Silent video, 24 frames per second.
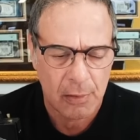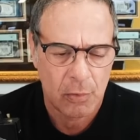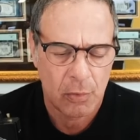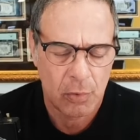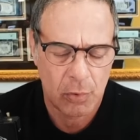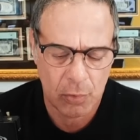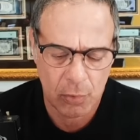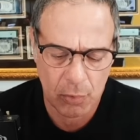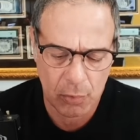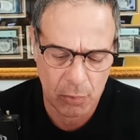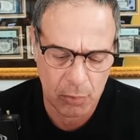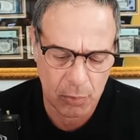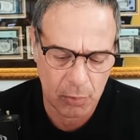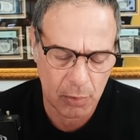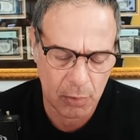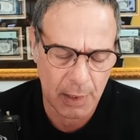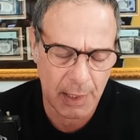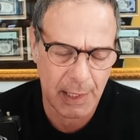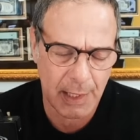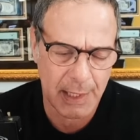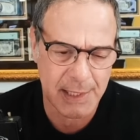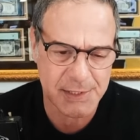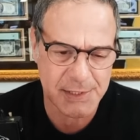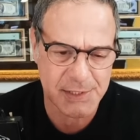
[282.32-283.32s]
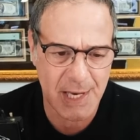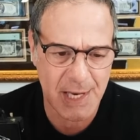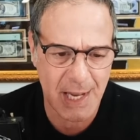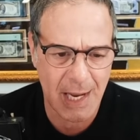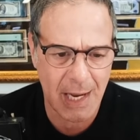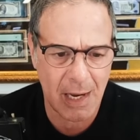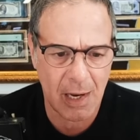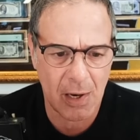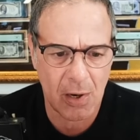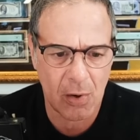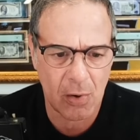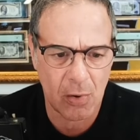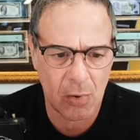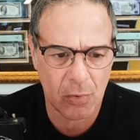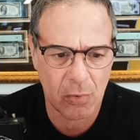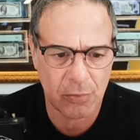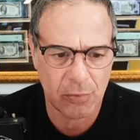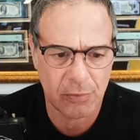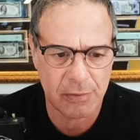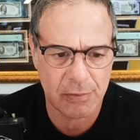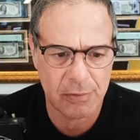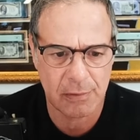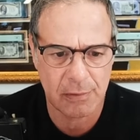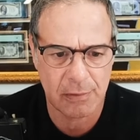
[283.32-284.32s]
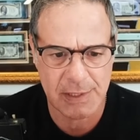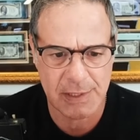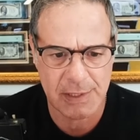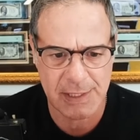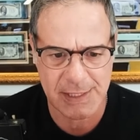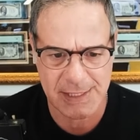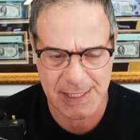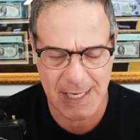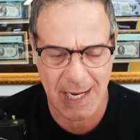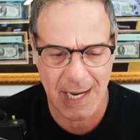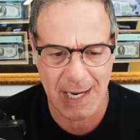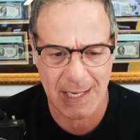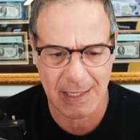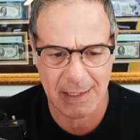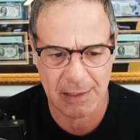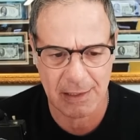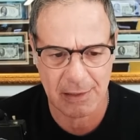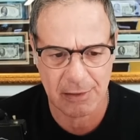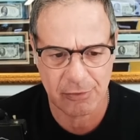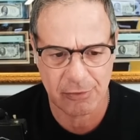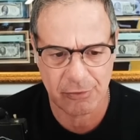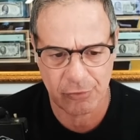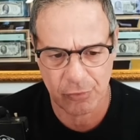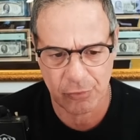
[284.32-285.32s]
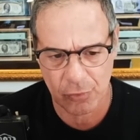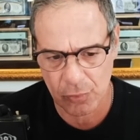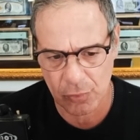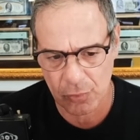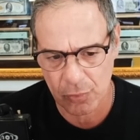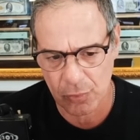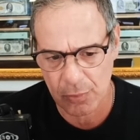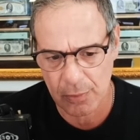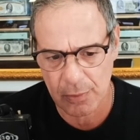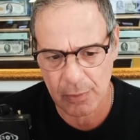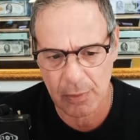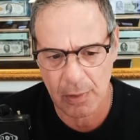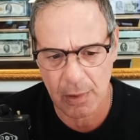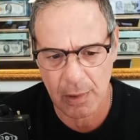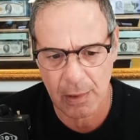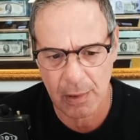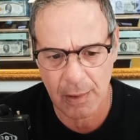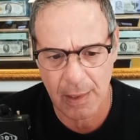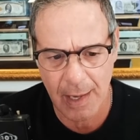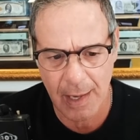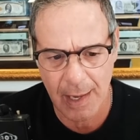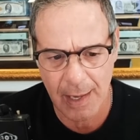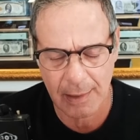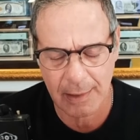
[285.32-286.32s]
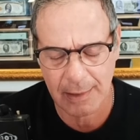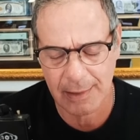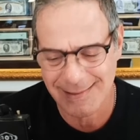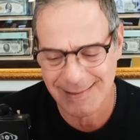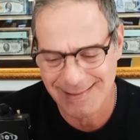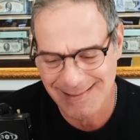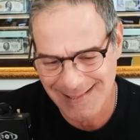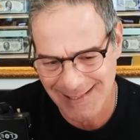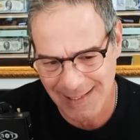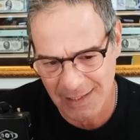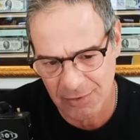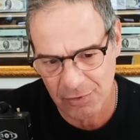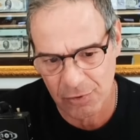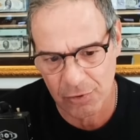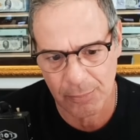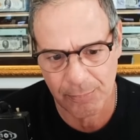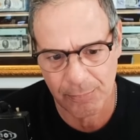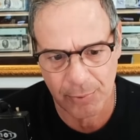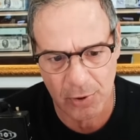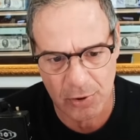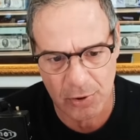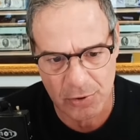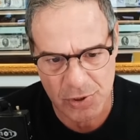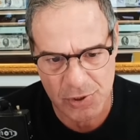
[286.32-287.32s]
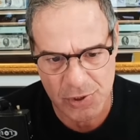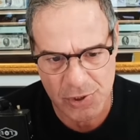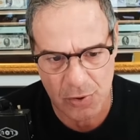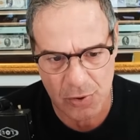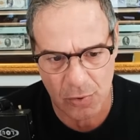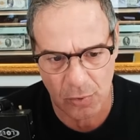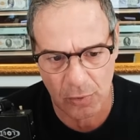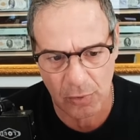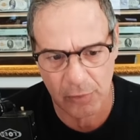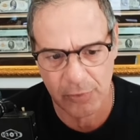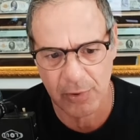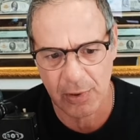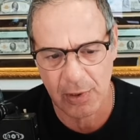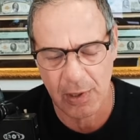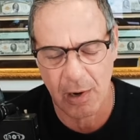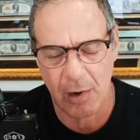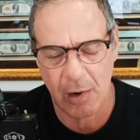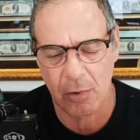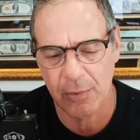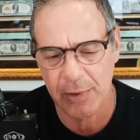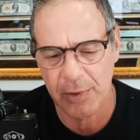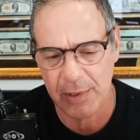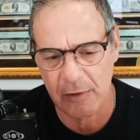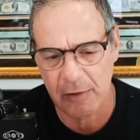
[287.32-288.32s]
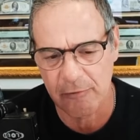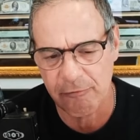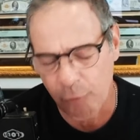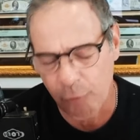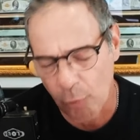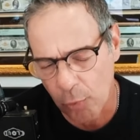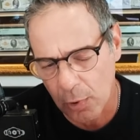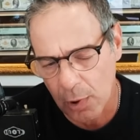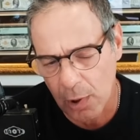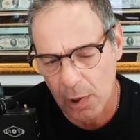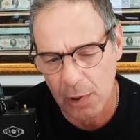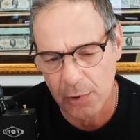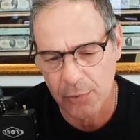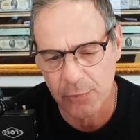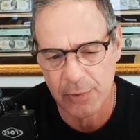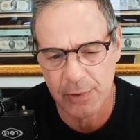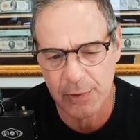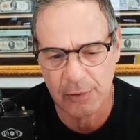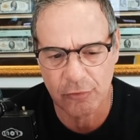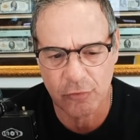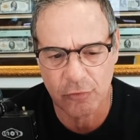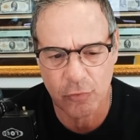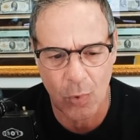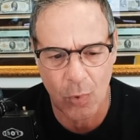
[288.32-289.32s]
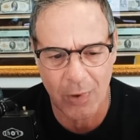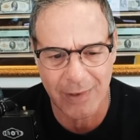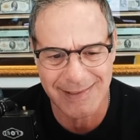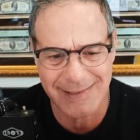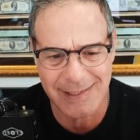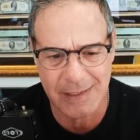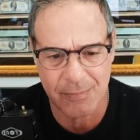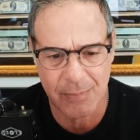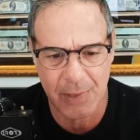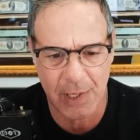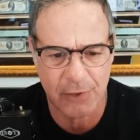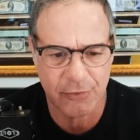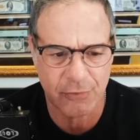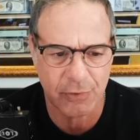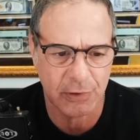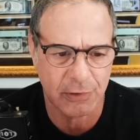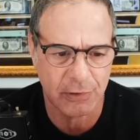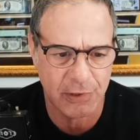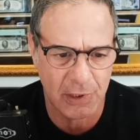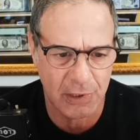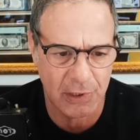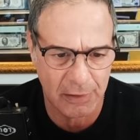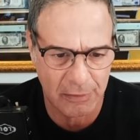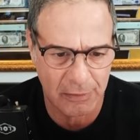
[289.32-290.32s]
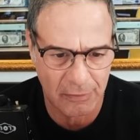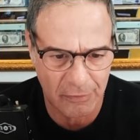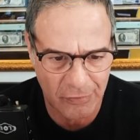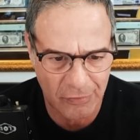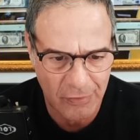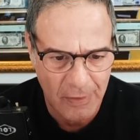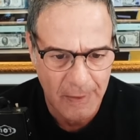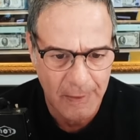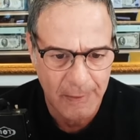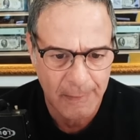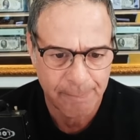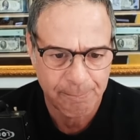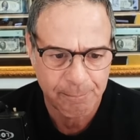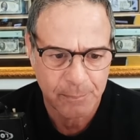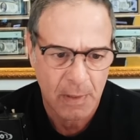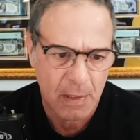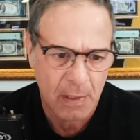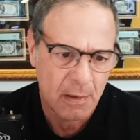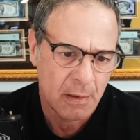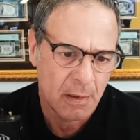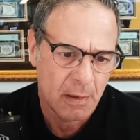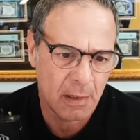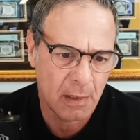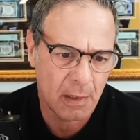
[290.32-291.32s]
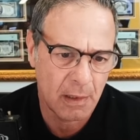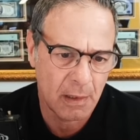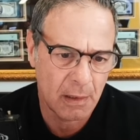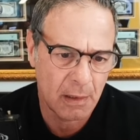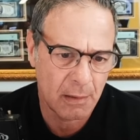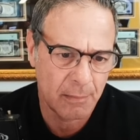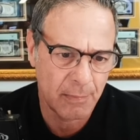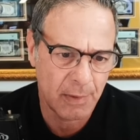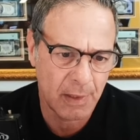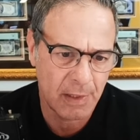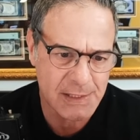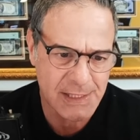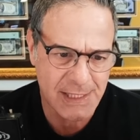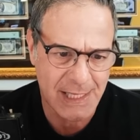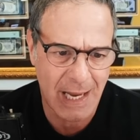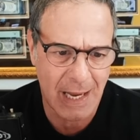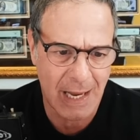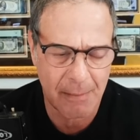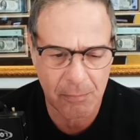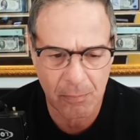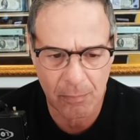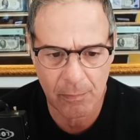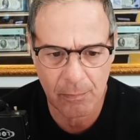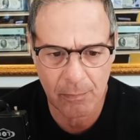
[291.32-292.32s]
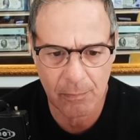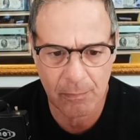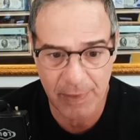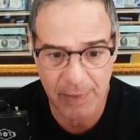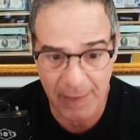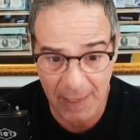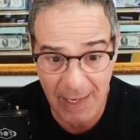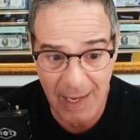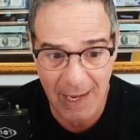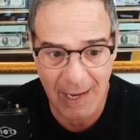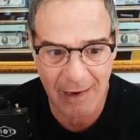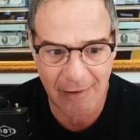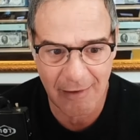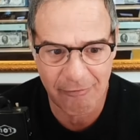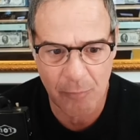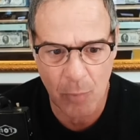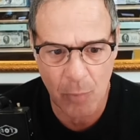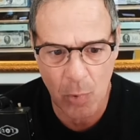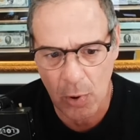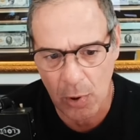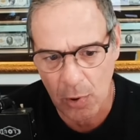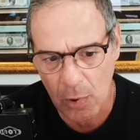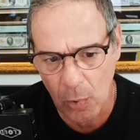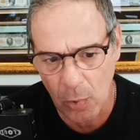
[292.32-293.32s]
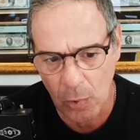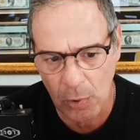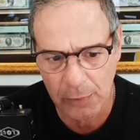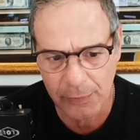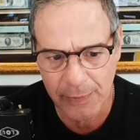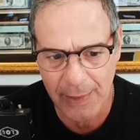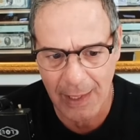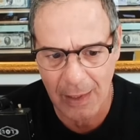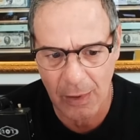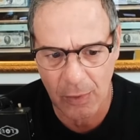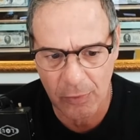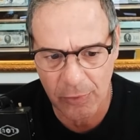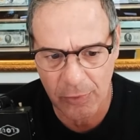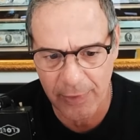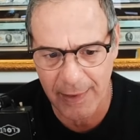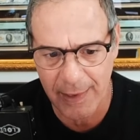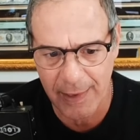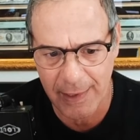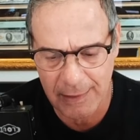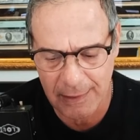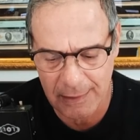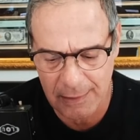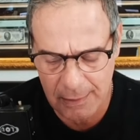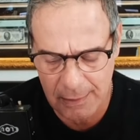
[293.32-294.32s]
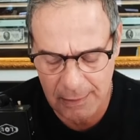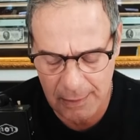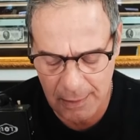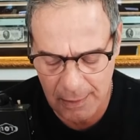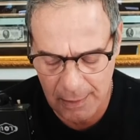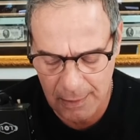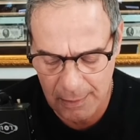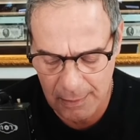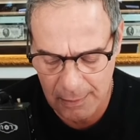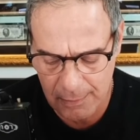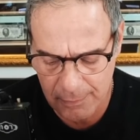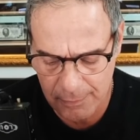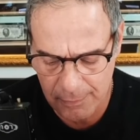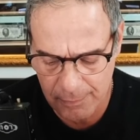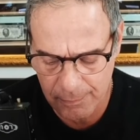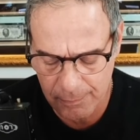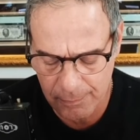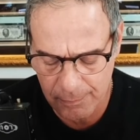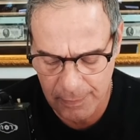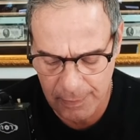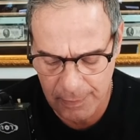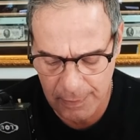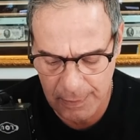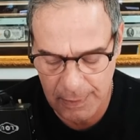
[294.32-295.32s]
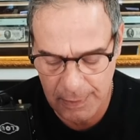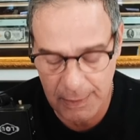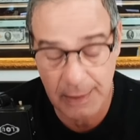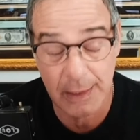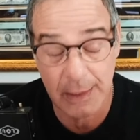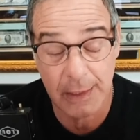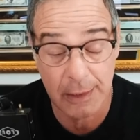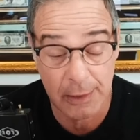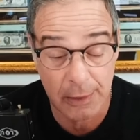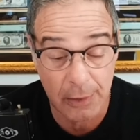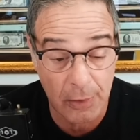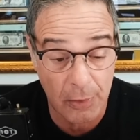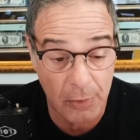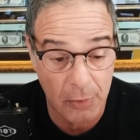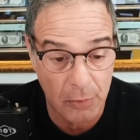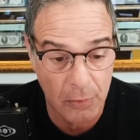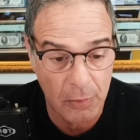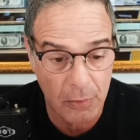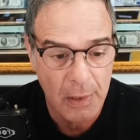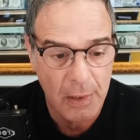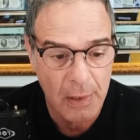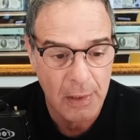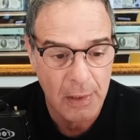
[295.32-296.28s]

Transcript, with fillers: who has now decided to uh, continue to purchase gold. They're already at 420 metric tons. Um, it's got they have more gold now than uh, the EU.